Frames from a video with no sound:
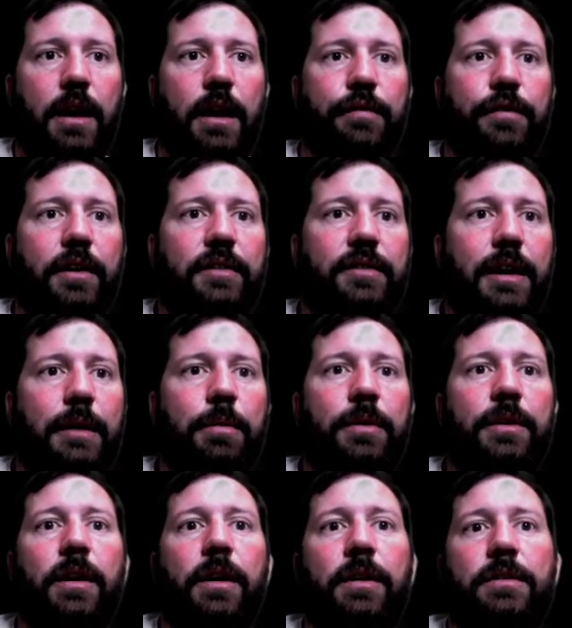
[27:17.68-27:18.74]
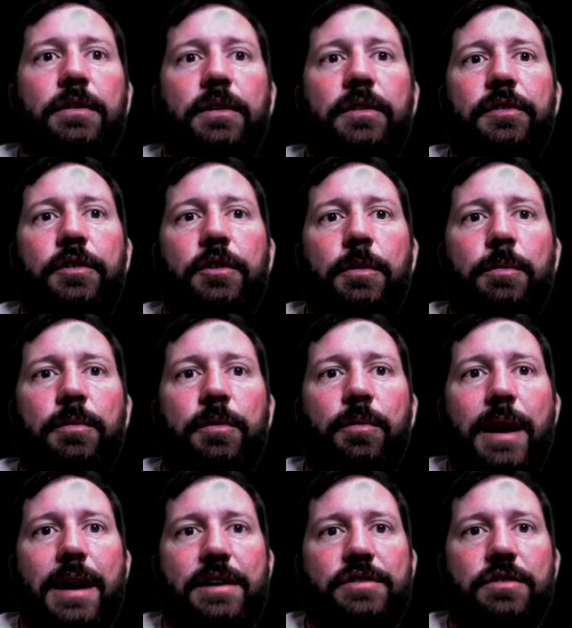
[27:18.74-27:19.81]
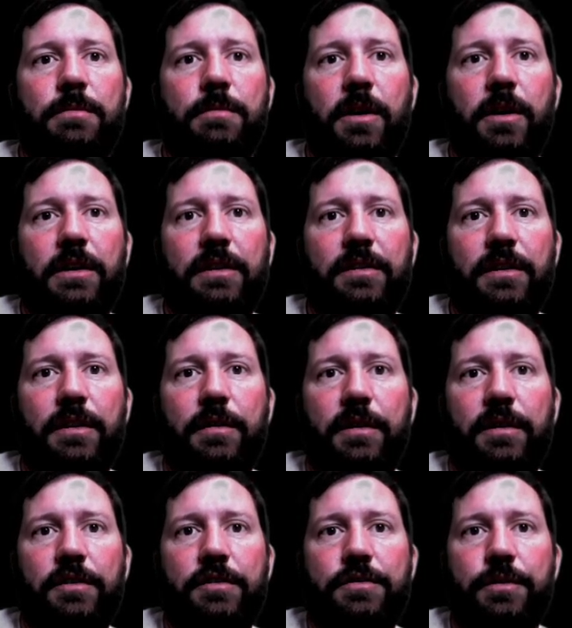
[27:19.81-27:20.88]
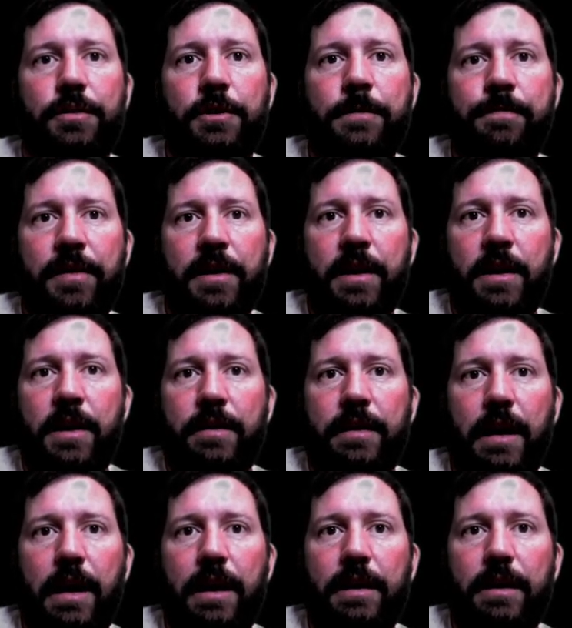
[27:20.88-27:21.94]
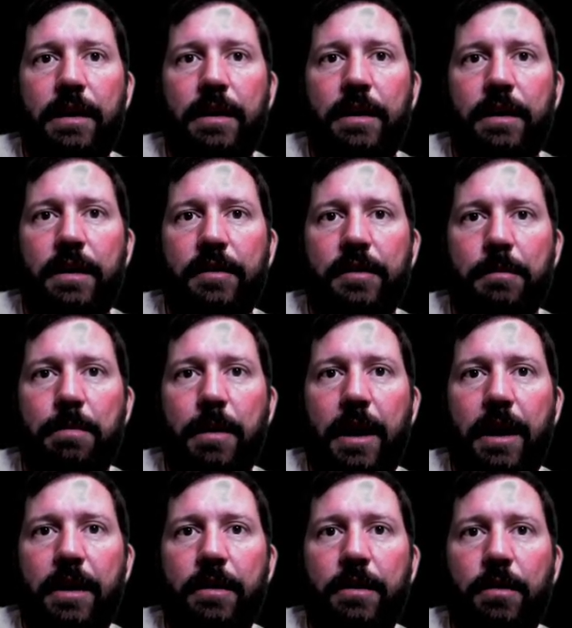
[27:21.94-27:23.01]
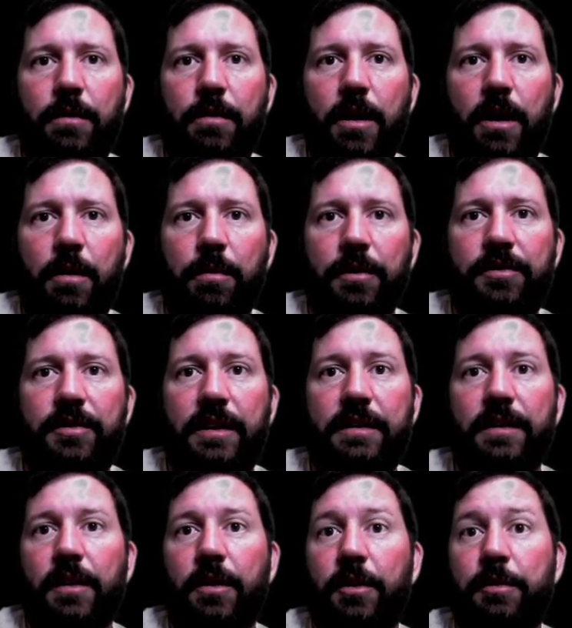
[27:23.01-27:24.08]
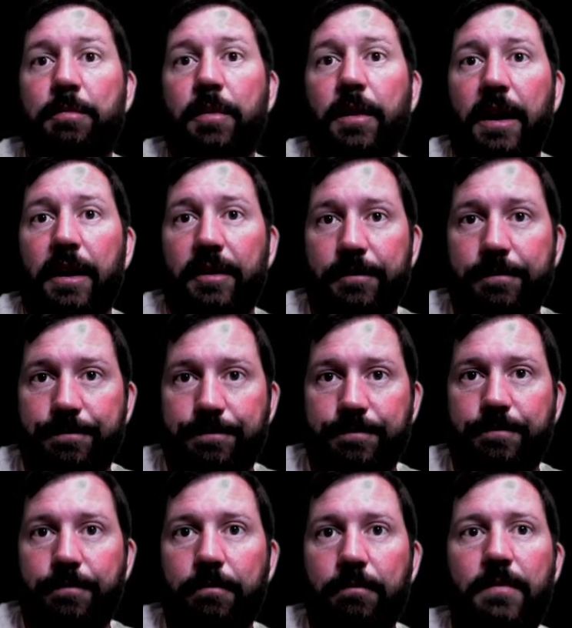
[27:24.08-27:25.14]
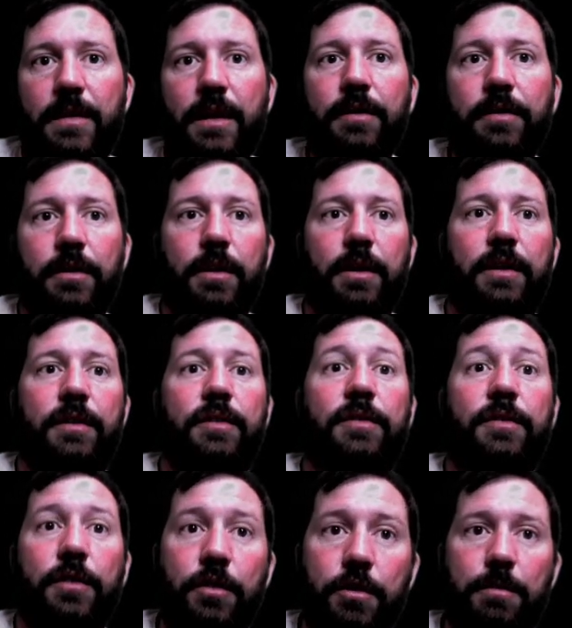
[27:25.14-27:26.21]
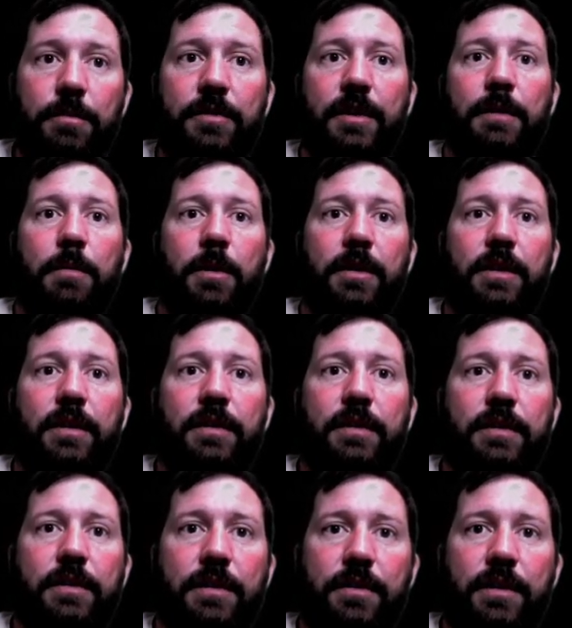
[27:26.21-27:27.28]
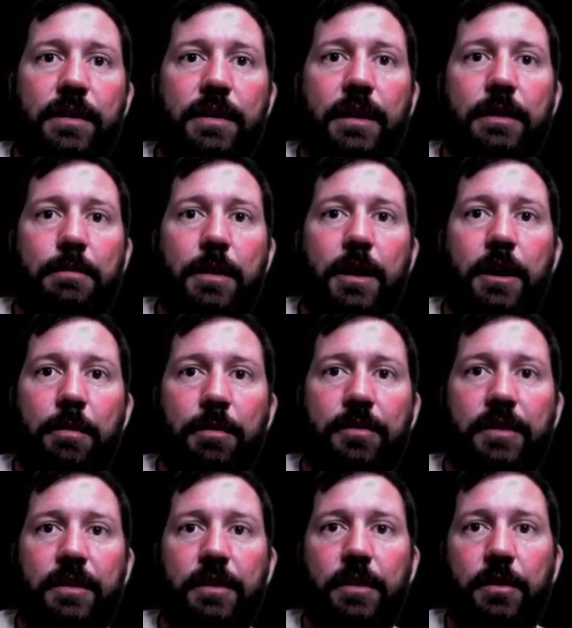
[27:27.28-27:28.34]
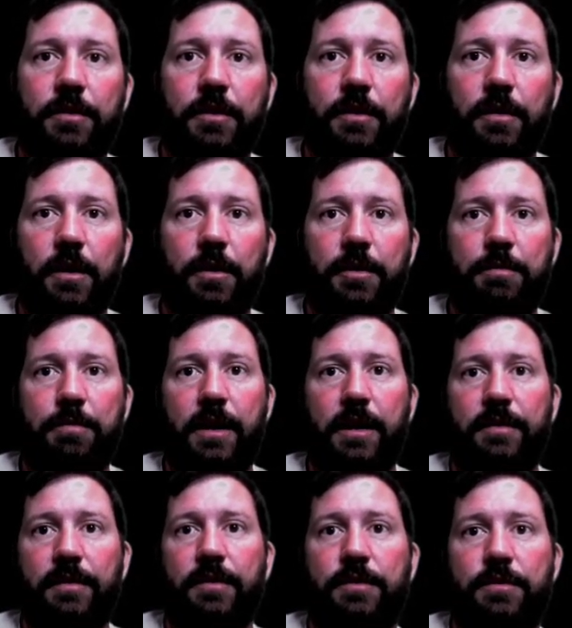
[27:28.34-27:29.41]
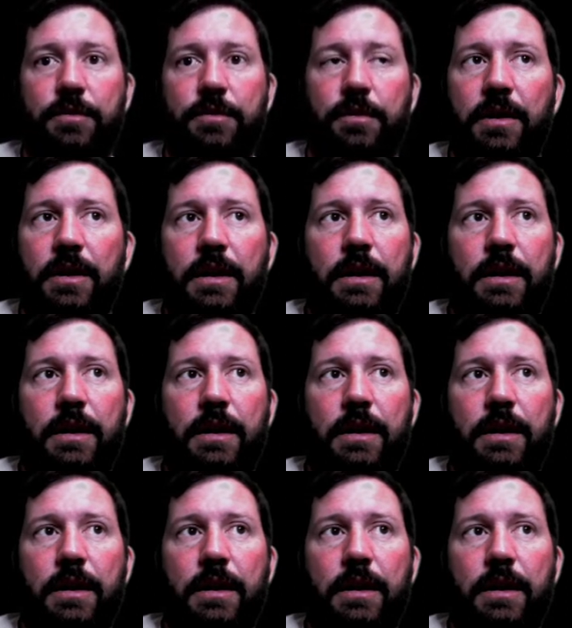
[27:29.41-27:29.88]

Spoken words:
For example, the article assumes rational market theory is true. That is, a buyer will seek the lowest price. So it assumes that market theory that the buyer will seek the lowest price is true.